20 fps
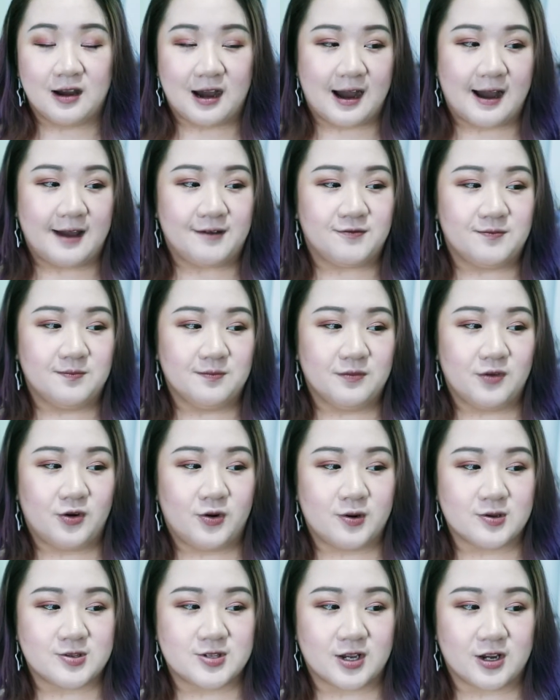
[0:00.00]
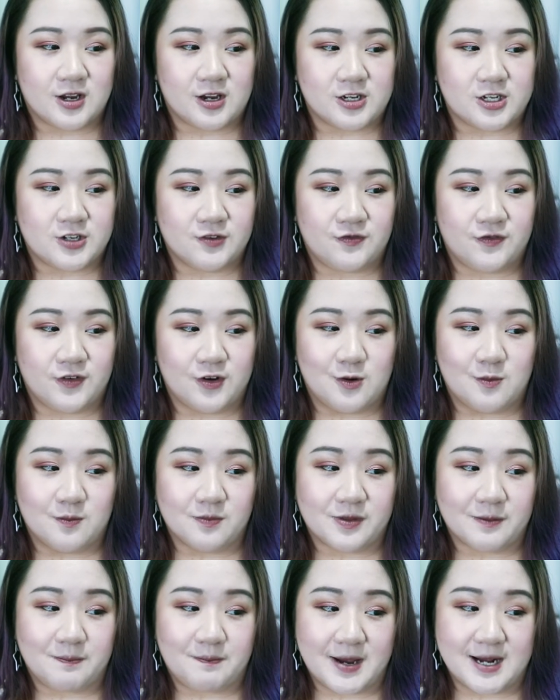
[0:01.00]
I'm also going to
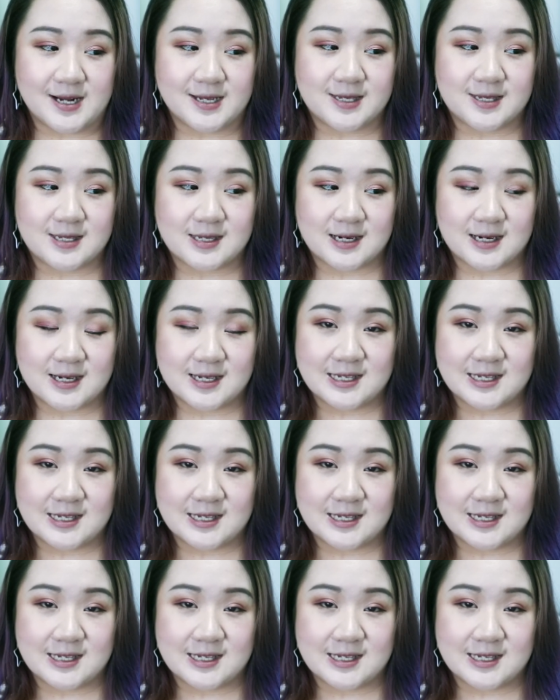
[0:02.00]
film the best